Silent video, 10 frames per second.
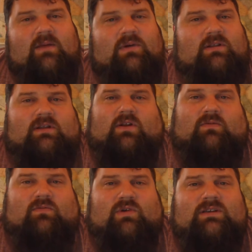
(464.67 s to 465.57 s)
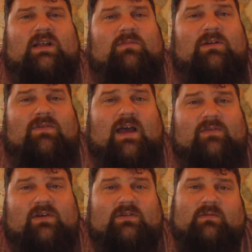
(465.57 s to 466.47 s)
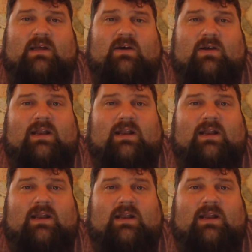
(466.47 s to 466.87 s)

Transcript: but what is it going to be 5 years from now?